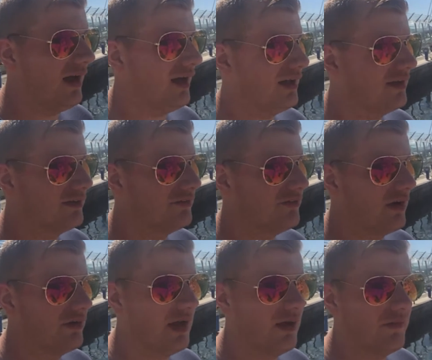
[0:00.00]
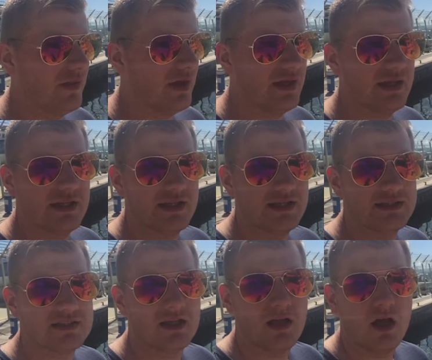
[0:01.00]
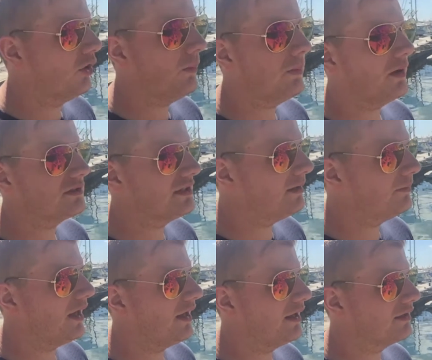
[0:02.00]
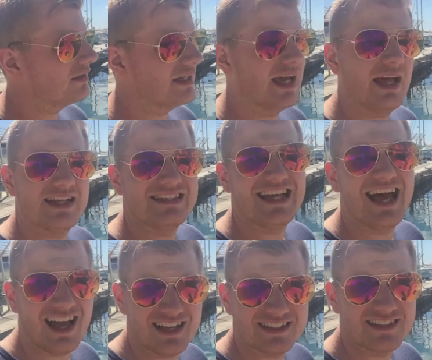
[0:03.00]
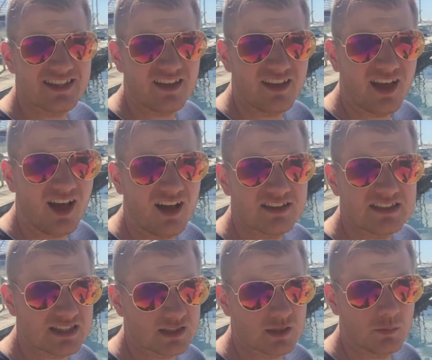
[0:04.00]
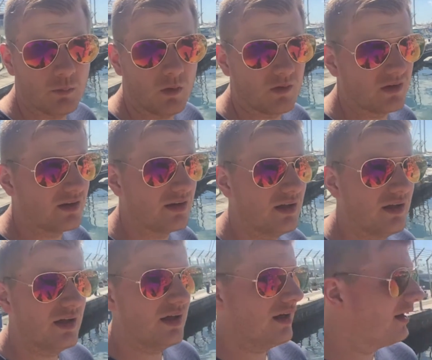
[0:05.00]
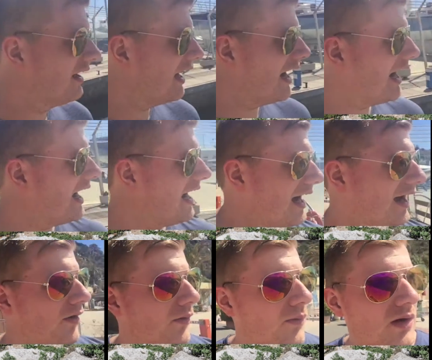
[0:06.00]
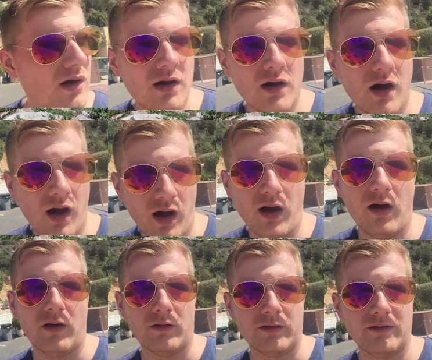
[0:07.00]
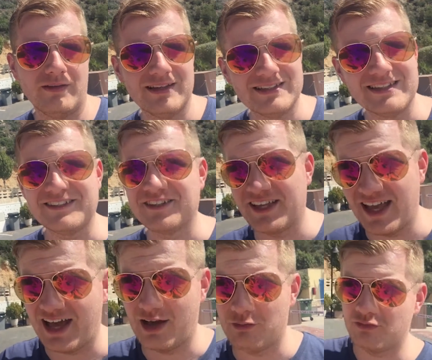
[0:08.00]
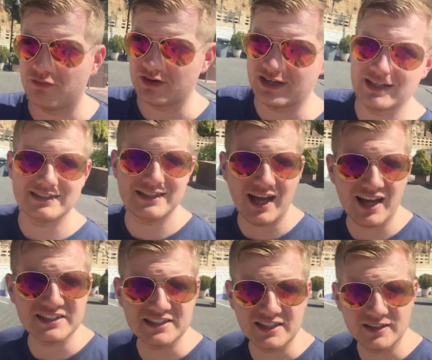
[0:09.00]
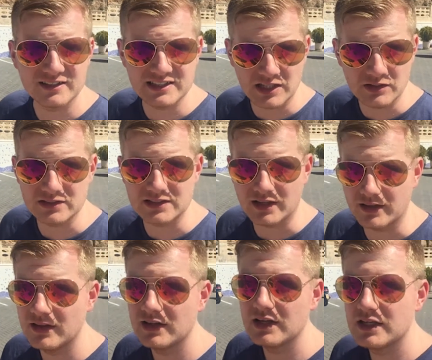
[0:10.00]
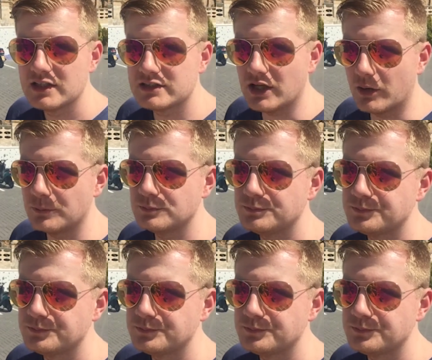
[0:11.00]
and found out that it is no possible to get a taxi at 6 in the morning. How hard is it to get a friggin' taxi? Seriously. So